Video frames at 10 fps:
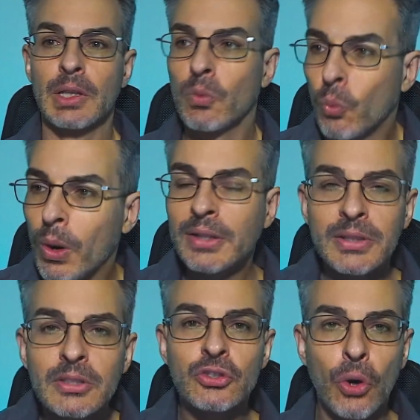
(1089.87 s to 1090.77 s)

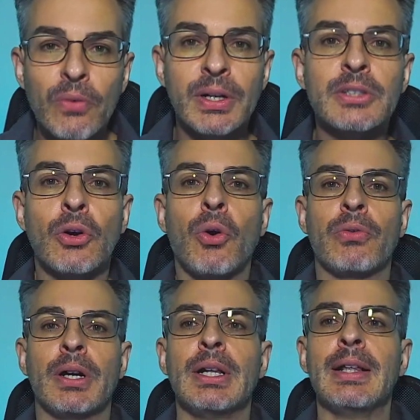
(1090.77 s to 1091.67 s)
Once it's over, it's
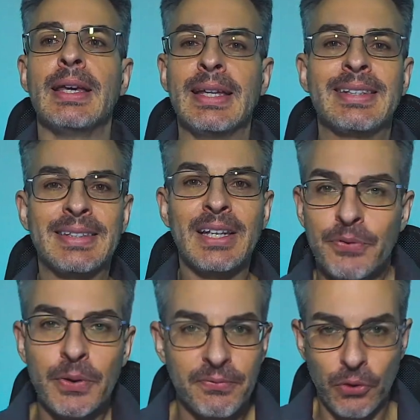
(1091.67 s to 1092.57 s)
over. It's
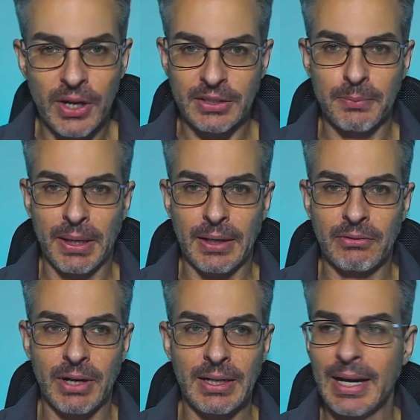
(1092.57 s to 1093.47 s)
different for us men,
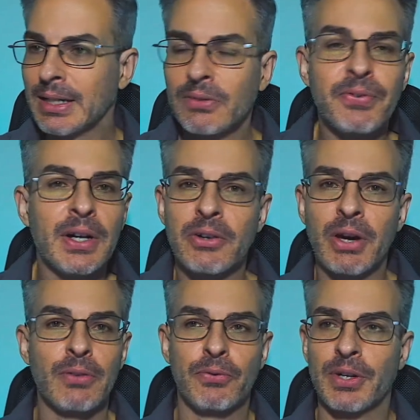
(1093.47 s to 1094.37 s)
right? I can fuck
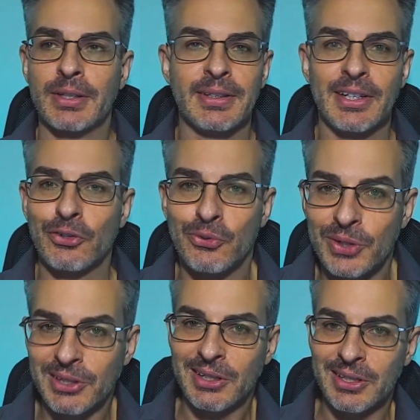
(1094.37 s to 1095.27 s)
around for another 10 or
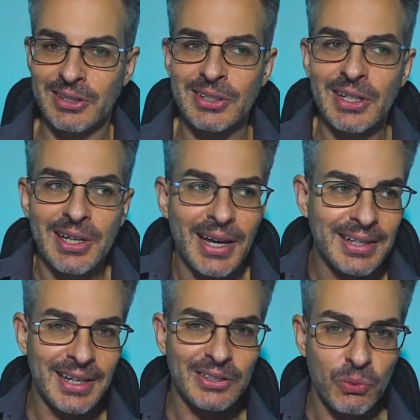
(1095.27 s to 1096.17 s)
20 years.
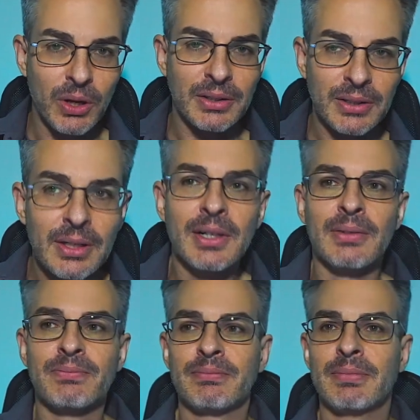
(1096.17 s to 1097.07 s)
And guess what?
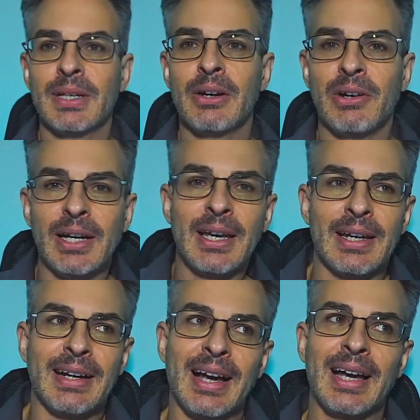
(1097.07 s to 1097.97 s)

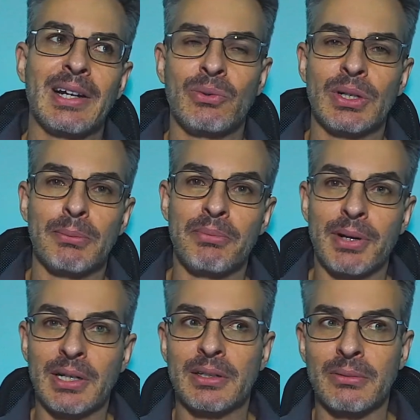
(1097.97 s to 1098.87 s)
Again, I don't want to
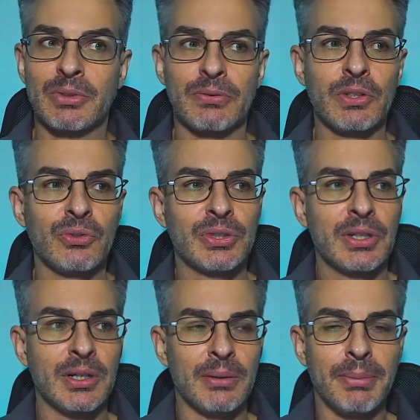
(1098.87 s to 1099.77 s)
break terms of use
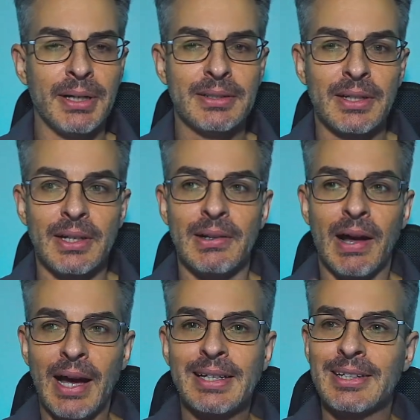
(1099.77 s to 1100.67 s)
here, but
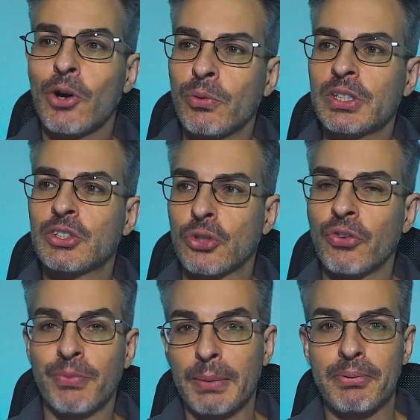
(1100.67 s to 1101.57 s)
I can always
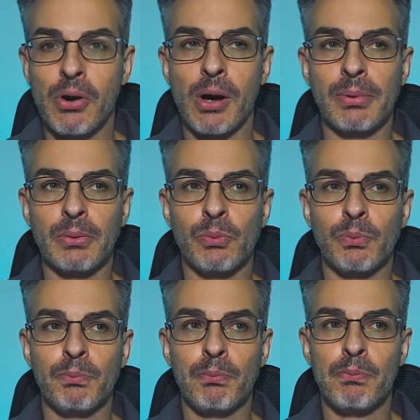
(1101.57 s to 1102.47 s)
solve my problem
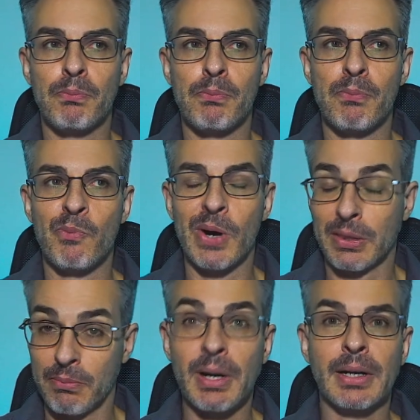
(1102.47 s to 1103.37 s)

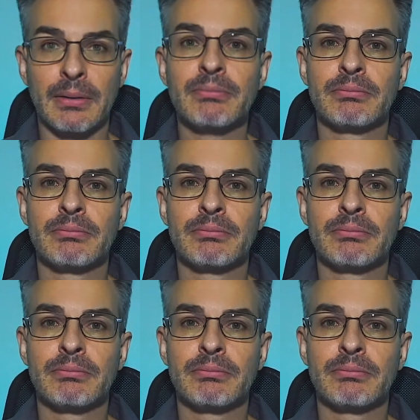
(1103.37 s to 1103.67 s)
with money,